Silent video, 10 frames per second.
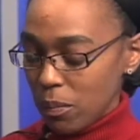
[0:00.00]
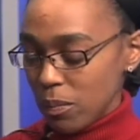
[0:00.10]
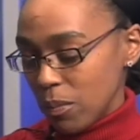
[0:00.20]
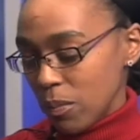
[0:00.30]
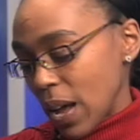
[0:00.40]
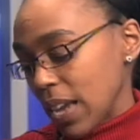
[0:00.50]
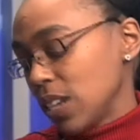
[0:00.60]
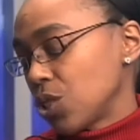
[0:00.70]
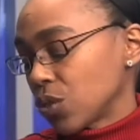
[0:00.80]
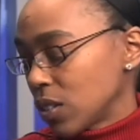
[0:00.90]
my
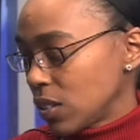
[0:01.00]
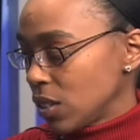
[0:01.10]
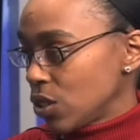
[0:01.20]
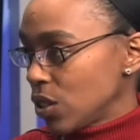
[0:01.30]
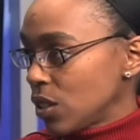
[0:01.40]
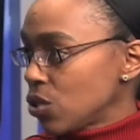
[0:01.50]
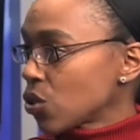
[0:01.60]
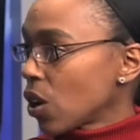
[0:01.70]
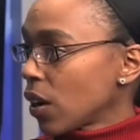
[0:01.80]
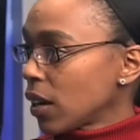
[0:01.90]
interest in
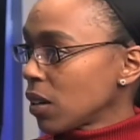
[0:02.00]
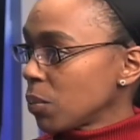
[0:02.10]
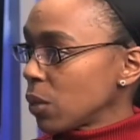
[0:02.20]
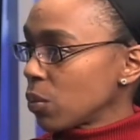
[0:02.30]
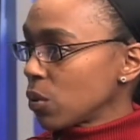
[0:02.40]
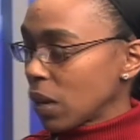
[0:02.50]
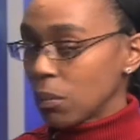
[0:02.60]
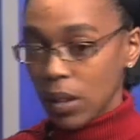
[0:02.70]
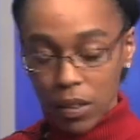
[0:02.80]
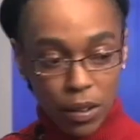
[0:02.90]
drawing, and people, my
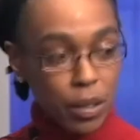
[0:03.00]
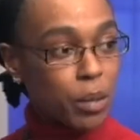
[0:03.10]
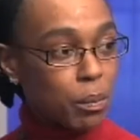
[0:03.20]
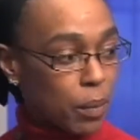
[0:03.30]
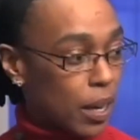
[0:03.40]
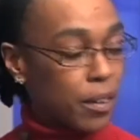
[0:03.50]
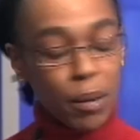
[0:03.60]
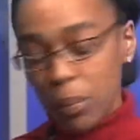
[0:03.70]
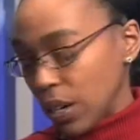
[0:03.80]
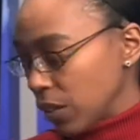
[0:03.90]
mother and my
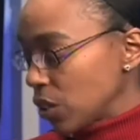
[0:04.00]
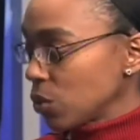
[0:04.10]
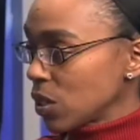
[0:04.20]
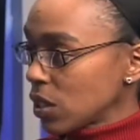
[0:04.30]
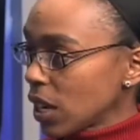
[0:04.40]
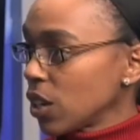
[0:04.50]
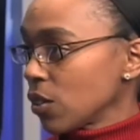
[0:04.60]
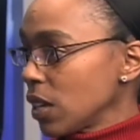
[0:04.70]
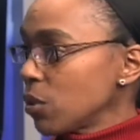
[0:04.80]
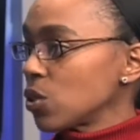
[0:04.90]
grandparents would say, you know,
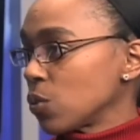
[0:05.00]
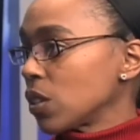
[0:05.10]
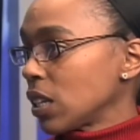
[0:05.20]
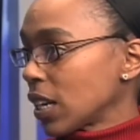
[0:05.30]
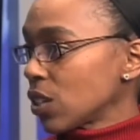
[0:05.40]
that was a really nice